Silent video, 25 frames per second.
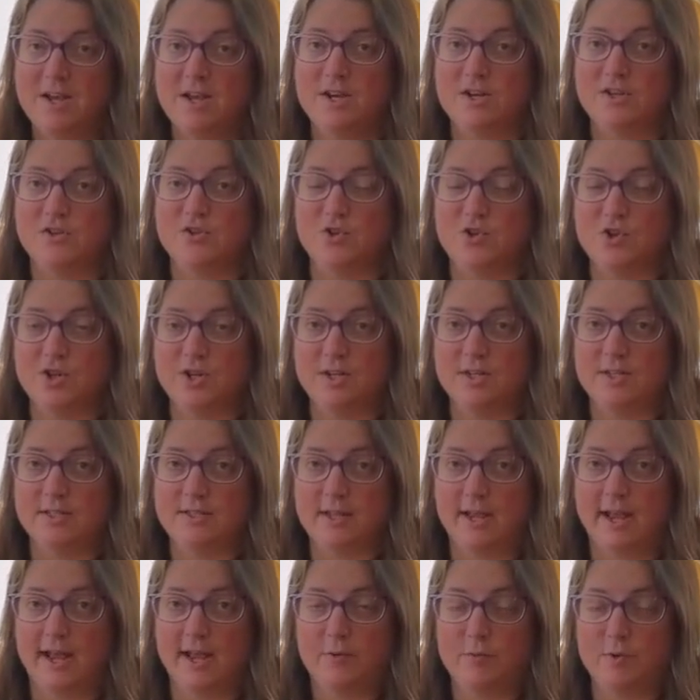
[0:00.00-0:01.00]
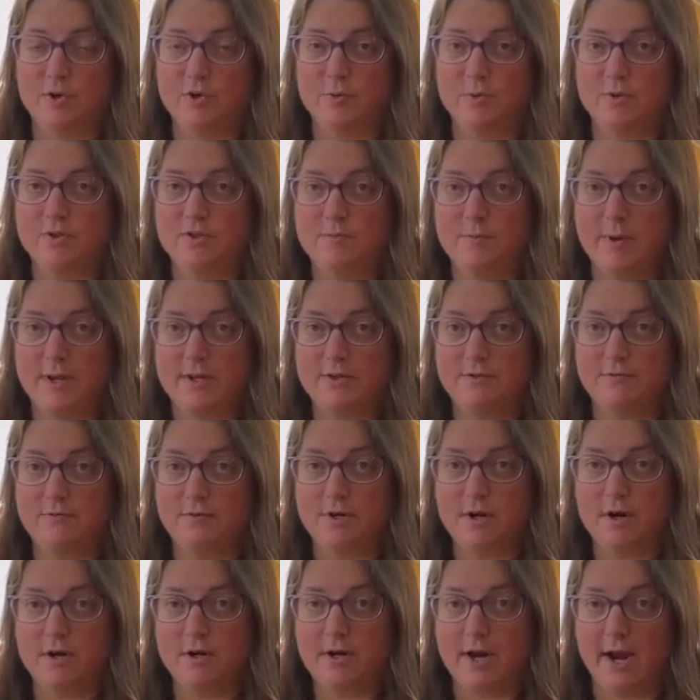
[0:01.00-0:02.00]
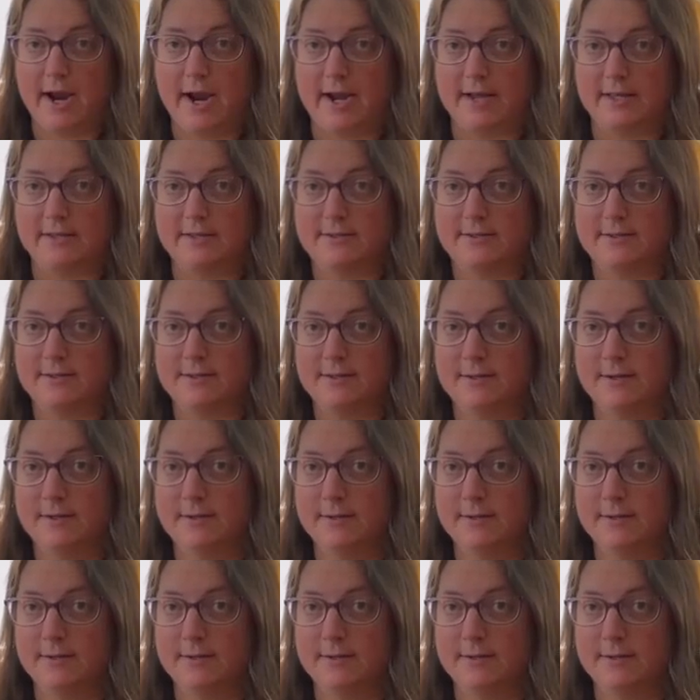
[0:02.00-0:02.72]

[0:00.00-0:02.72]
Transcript: So you can decide which one's best for your cats.